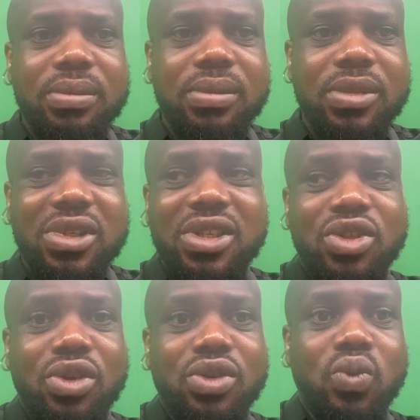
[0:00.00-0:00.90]
This is
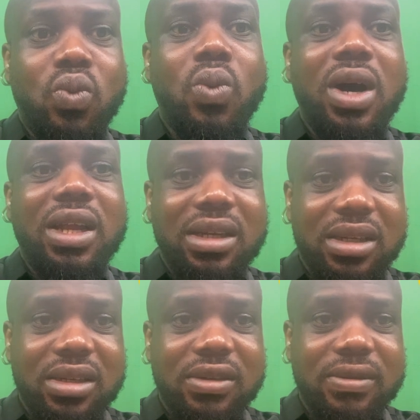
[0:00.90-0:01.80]
just one
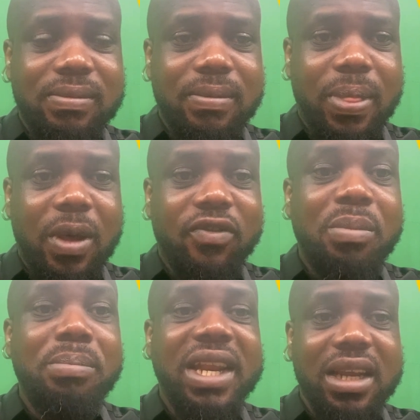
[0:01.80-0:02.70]
of the
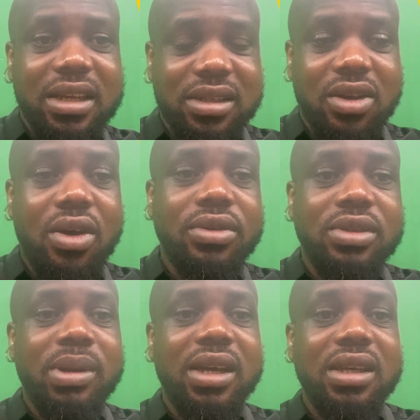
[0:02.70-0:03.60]
menace
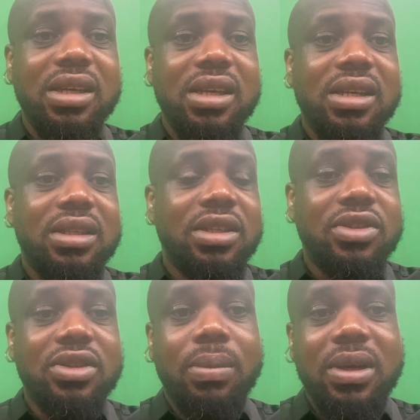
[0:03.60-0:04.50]
caused by this
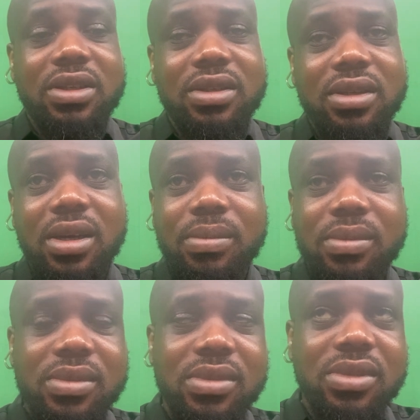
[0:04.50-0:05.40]
Japa
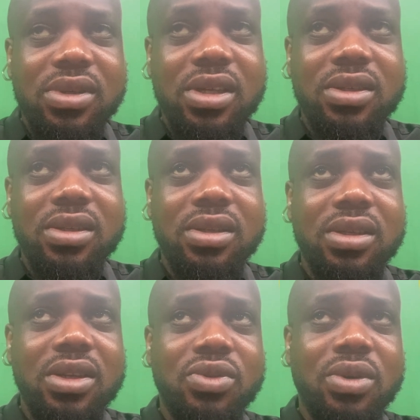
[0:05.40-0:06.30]

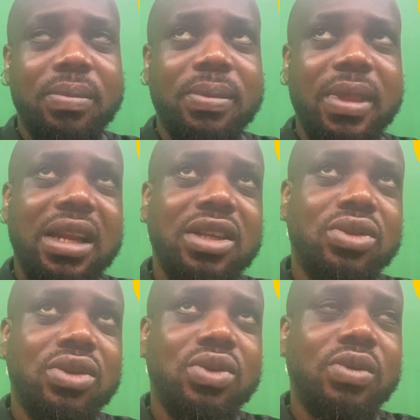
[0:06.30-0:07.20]
syndrome, and it's
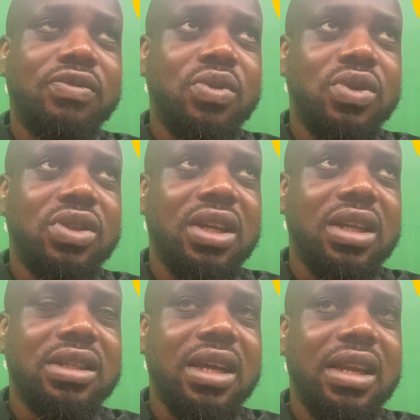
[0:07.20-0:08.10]
just so
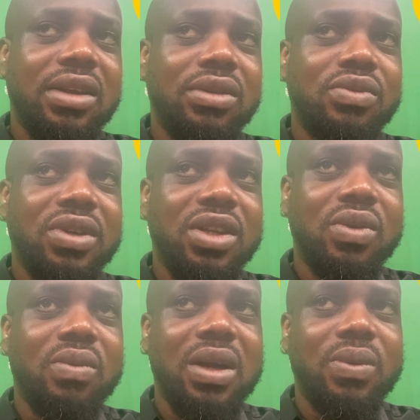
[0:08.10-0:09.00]
unfortunate. And I don't really
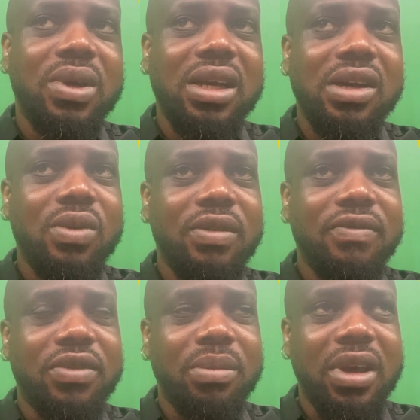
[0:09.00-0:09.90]
know where we are going
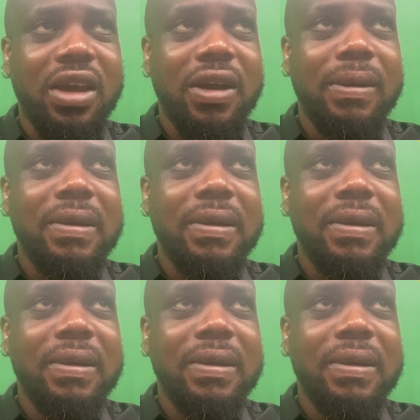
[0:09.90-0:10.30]
from here.